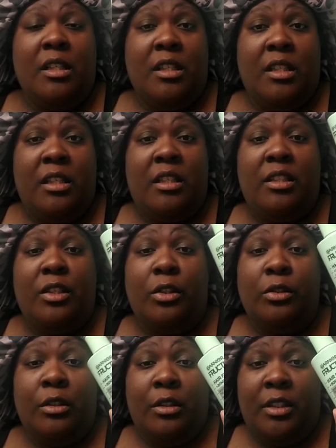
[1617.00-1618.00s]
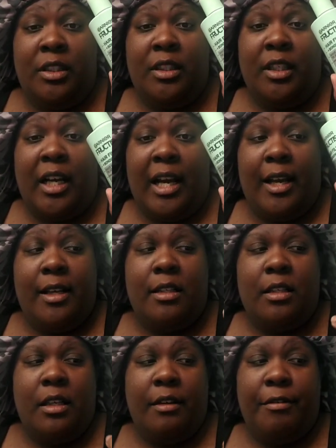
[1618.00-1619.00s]
this is good,
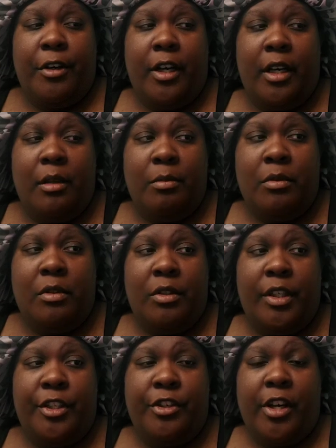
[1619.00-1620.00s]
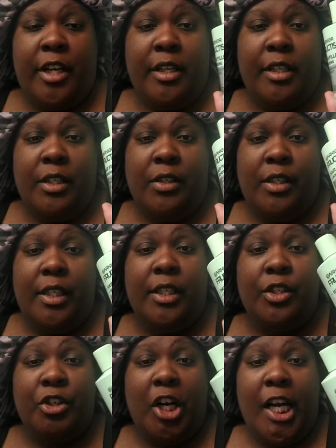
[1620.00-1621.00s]
guys. If you're able to get your hands on it,
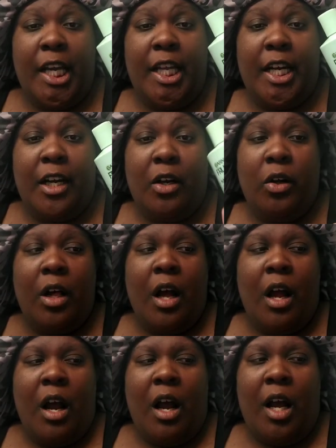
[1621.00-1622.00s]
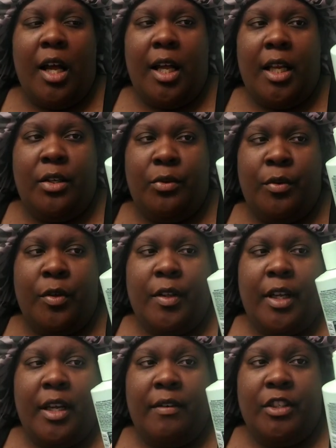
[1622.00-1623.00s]
try it out. I do know
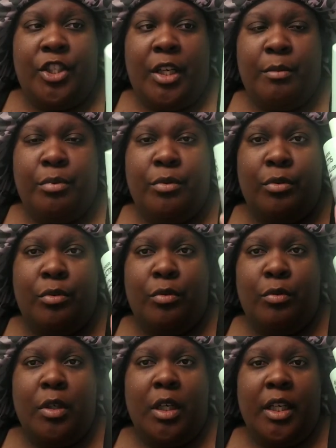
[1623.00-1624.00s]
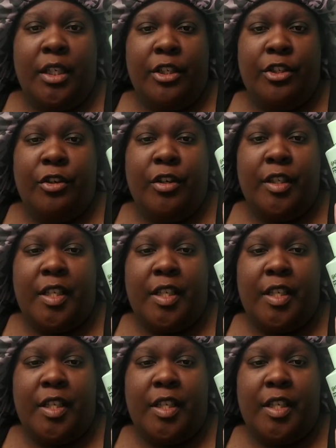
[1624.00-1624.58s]
they have a shampoo, a conditioner, and a